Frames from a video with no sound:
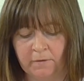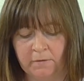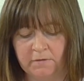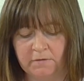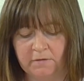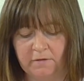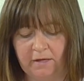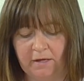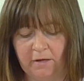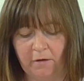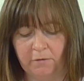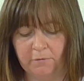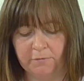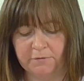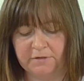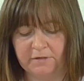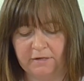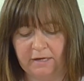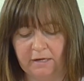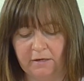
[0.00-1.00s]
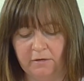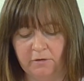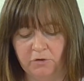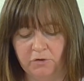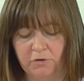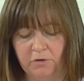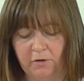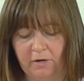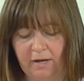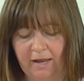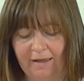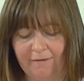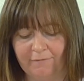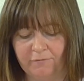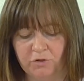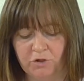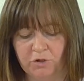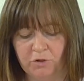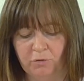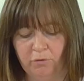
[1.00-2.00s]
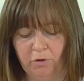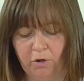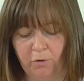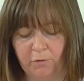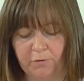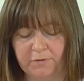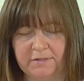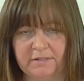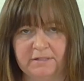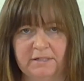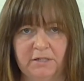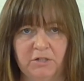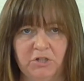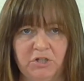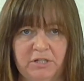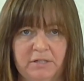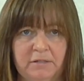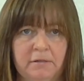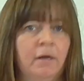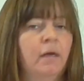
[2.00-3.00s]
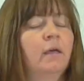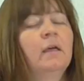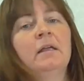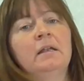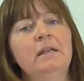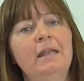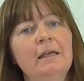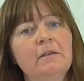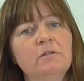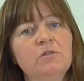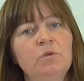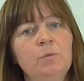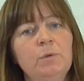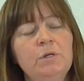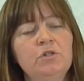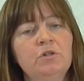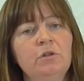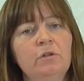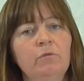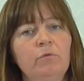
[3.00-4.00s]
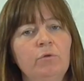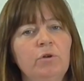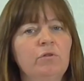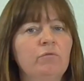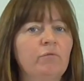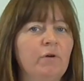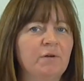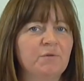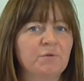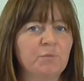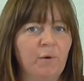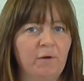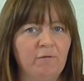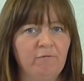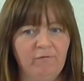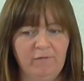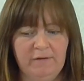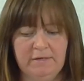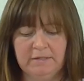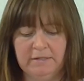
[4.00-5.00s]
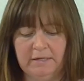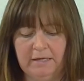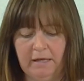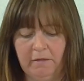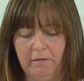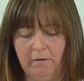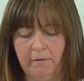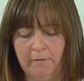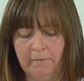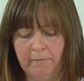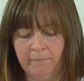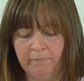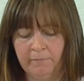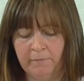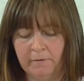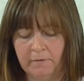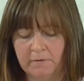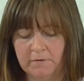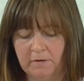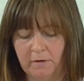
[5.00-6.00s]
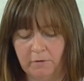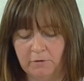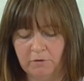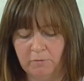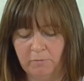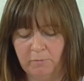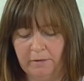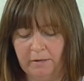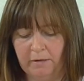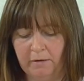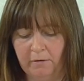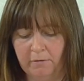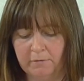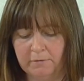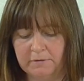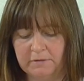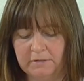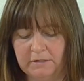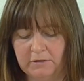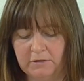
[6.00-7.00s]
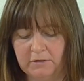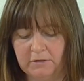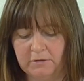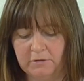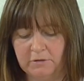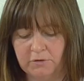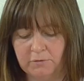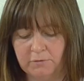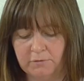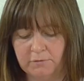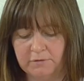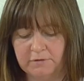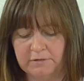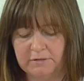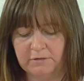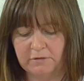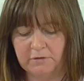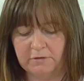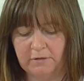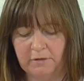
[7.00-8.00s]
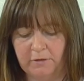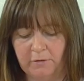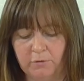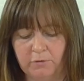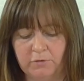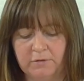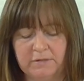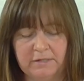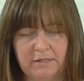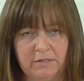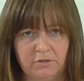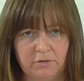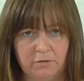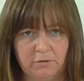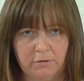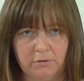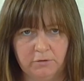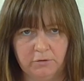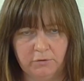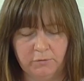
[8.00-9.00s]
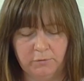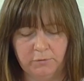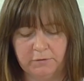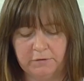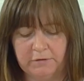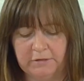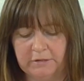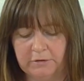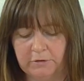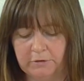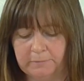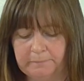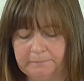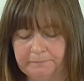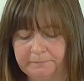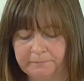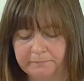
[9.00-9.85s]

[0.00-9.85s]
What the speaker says: So they alternate. You shouldn't have two long stitches next to each other or your rows won't fit together. So it should be a long stitch and a short stitch and a long stitch and a short stitch.